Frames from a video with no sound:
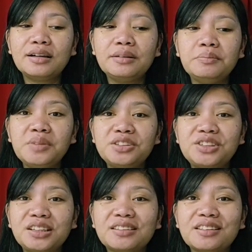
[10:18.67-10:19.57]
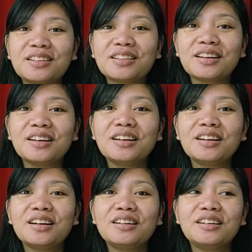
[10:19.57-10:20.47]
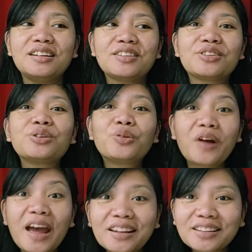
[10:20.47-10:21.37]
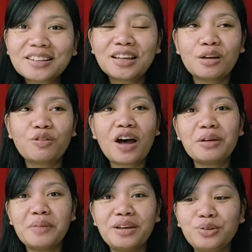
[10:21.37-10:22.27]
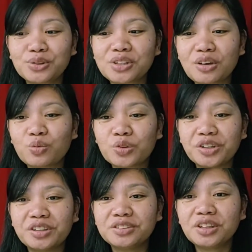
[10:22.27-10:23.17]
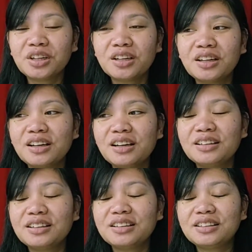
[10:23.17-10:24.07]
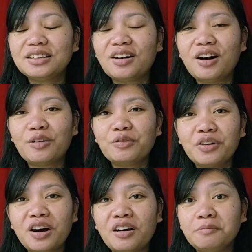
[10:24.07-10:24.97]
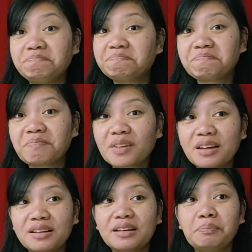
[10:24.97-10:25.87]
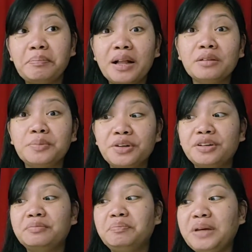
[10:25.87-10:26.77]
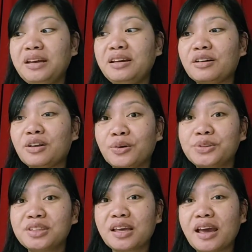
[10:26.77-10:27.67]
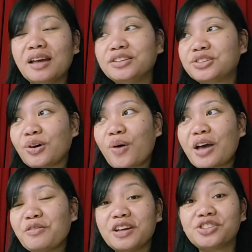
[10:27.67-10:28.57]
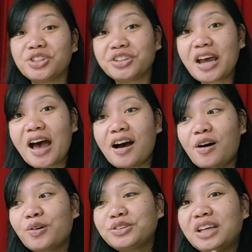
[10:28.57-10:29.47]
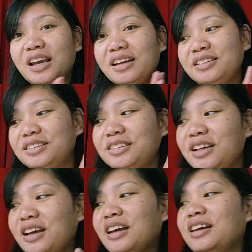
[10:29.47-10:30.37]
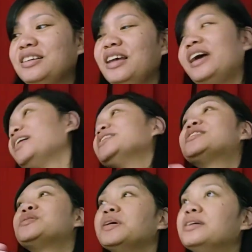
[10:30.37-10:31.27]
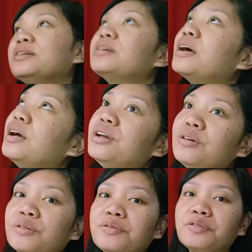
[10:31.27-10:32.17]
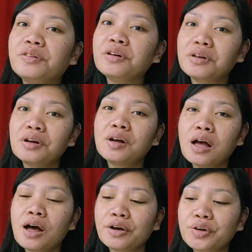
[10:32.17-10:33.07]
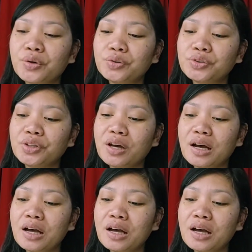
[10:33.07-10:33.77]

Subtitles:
immediate threat, if I may use that word, of Melbourne being closed again, so I ventured out. And yeah, it's been kind of a good